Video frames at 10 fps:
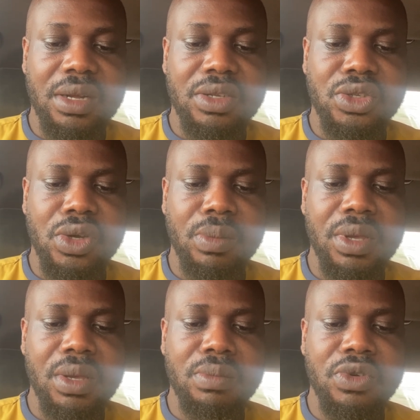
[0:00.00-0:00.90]

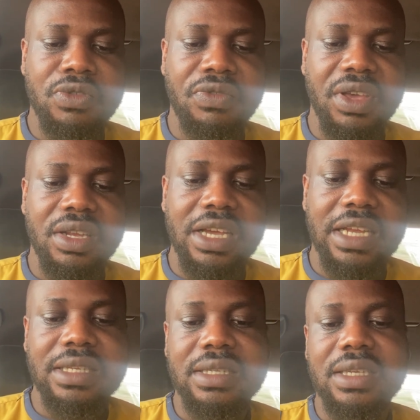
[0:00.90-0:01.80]
Chubby Muffing
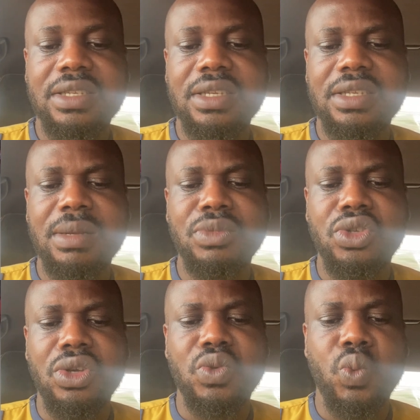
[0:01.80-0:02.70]
90 says, them
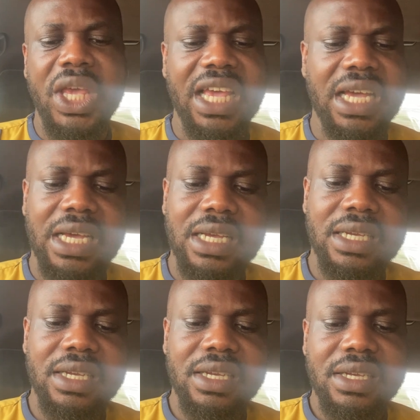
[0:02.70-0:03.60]
just wake.
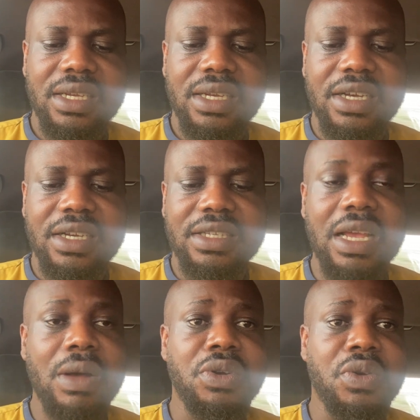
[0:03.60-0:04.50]

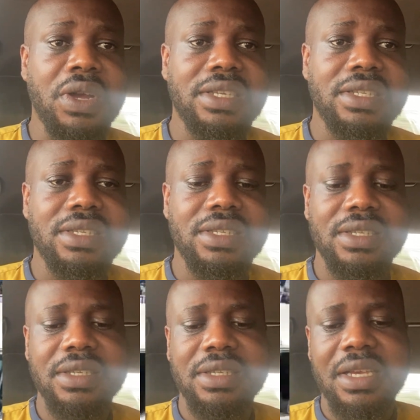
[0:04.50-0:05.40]
Sound
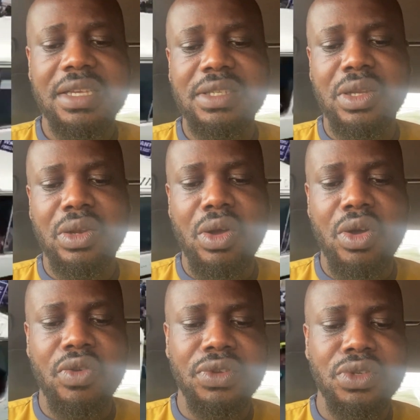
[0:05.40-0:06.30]
Crests says,
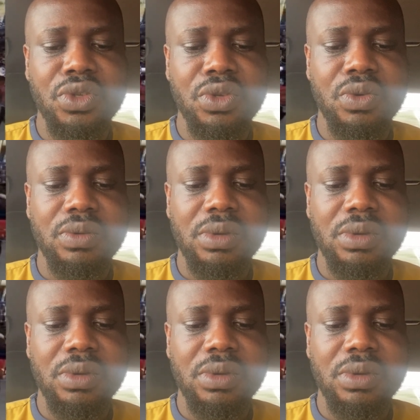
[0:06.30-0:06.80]
long overdue.